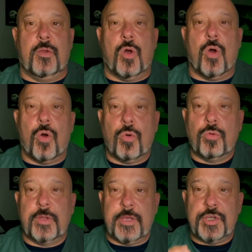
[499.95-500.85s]

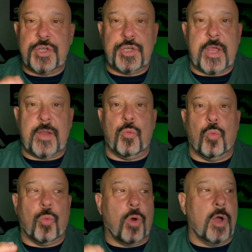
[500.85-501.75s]
Holy shit.
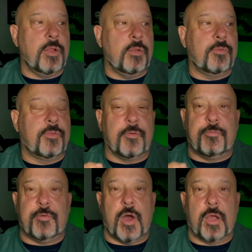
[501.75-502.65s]
What the
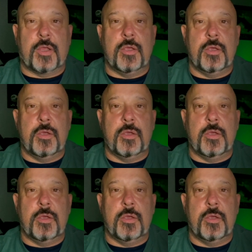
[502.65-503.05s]
fuck